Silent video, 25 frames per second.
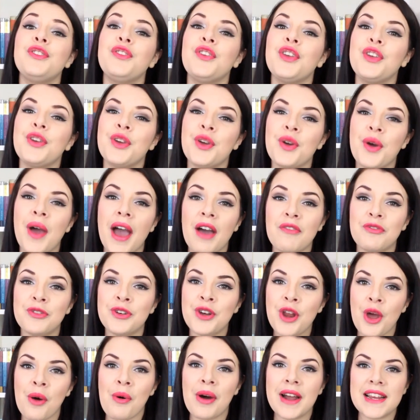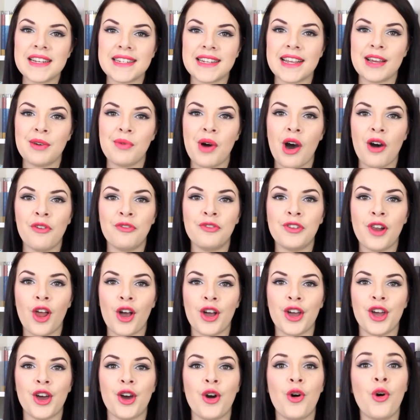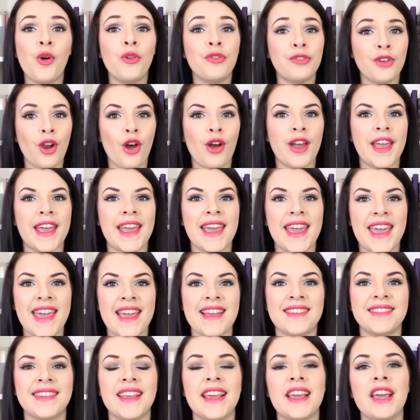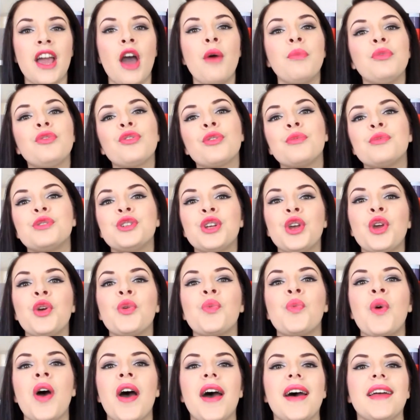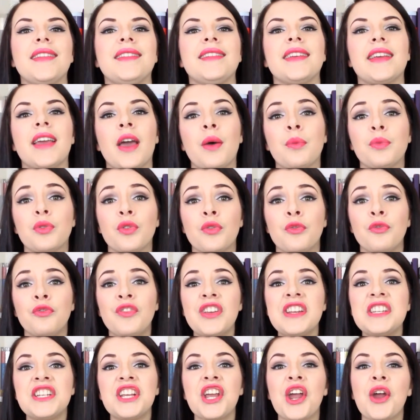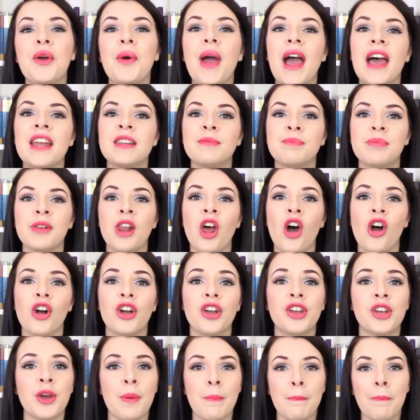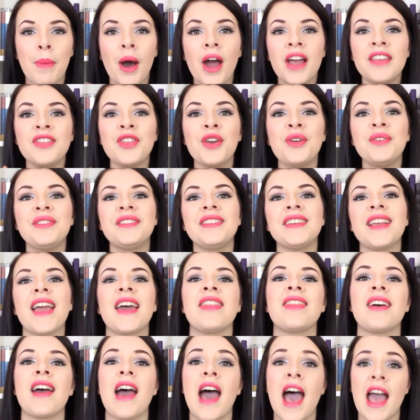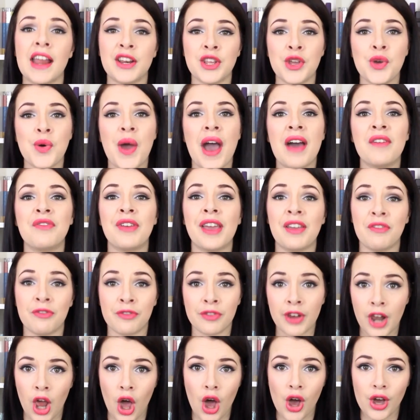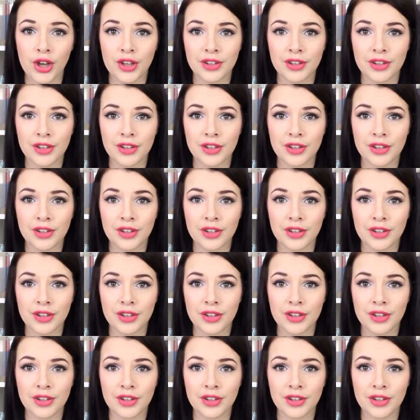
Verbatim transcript: of you who have no idea what a vlogger or vlogging is, it comes from two words. It comes from video and blog. Combine those together and you have a vlog.